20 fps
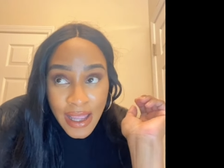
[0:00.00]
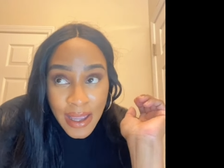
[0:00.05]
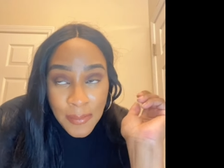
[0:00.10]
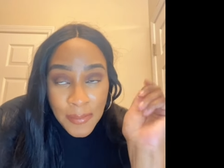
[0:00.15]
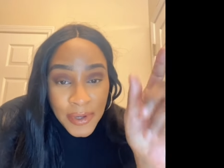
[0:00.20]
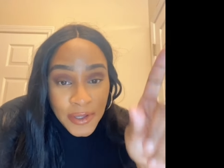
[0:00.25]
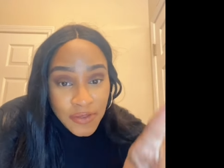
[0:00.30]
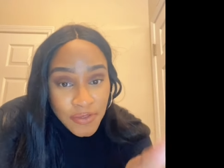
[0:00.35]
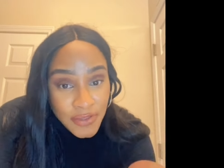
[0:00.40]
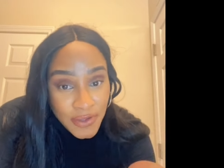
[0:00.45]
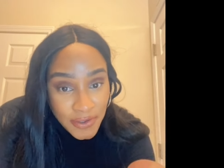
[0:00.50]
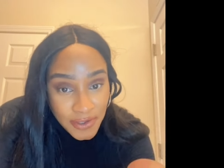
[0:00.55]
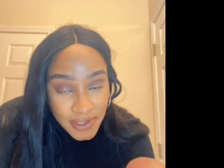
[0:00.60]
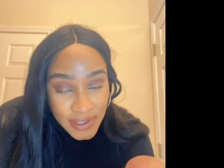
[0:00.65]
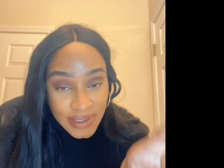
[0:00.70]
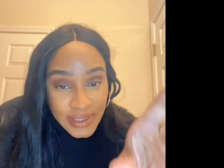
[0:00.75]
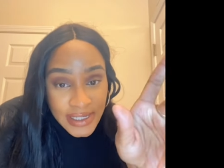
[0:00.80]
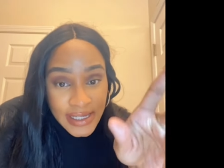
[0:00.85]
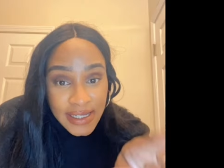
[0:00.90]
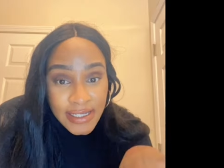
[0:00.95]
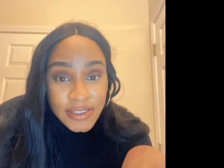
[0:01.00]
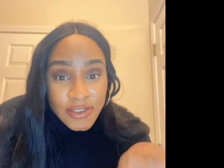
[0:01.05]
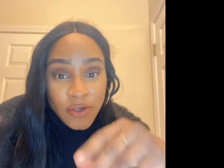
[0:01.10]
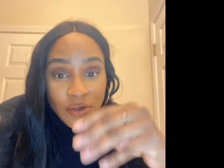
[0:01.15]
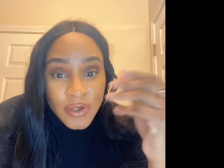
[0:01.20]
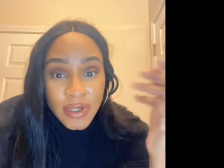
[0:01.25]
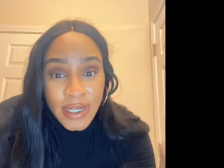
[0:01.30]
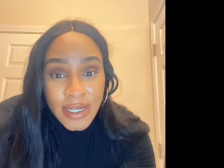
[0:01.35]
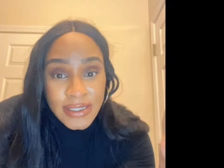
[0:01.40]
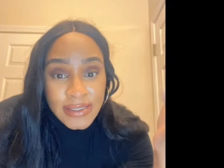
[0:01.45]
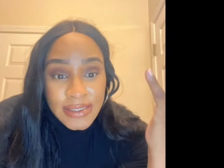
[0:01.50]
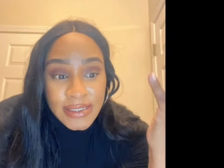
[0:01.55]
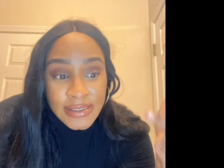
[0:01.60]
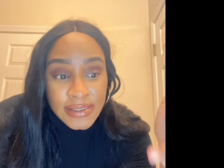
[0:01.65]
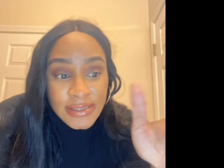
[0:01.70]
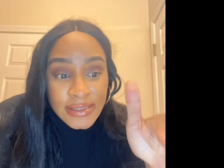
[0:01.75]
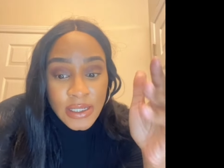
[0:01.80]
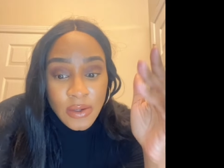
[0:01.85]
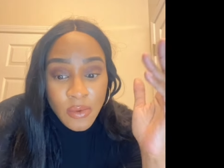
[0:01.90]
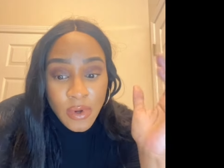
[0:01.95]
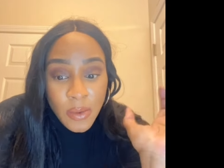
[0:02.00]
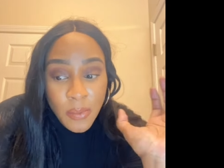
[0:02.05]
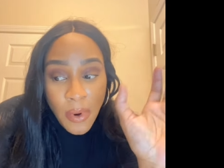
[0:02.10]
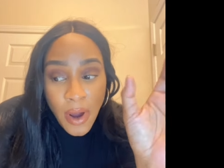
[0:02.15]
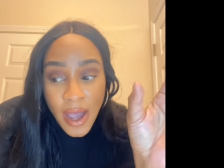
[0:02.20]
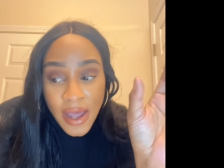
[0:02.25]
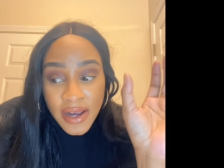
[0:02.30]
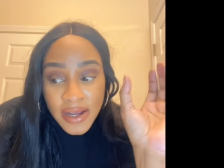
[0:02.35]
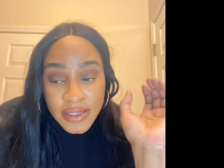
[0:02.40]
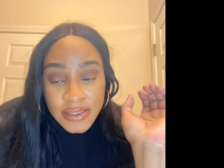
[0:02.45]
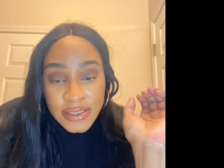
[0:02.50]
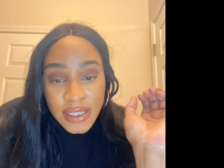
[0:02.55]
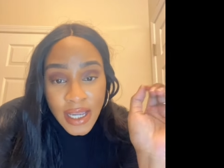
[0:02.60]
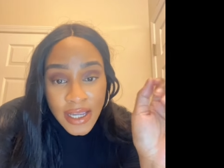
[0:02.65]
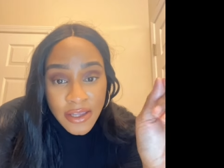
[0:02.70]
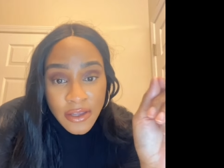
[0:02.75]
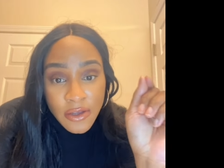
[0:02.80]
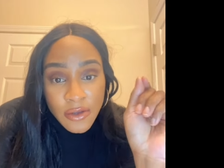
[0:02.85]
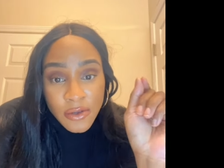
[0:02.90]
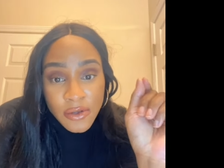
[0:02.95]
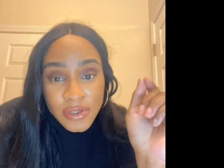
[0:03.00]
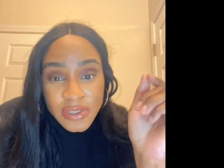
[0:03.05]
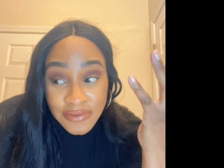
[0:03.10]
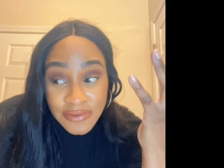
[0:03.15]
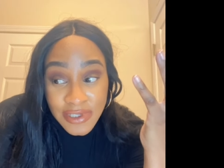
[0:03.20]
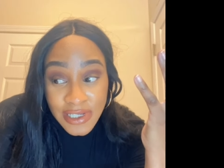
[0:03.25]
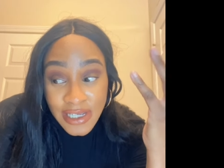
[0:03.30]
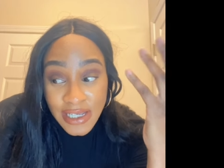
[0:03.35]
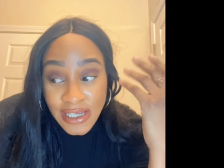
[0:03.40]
but thoroughly so you guys can see what products I used.